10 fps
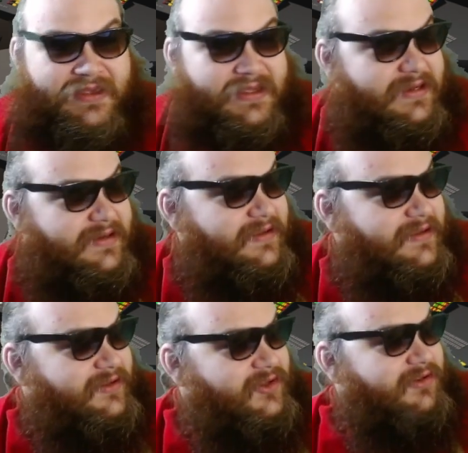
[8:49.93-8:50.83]

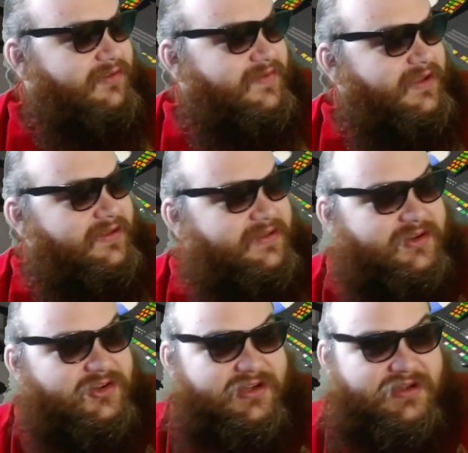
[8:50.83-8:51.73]
And she reveals
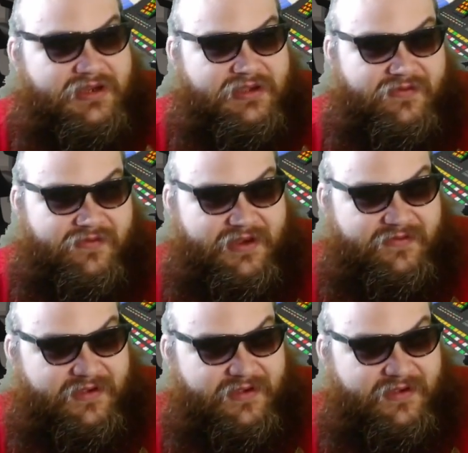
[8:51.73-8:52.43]
that she needed to find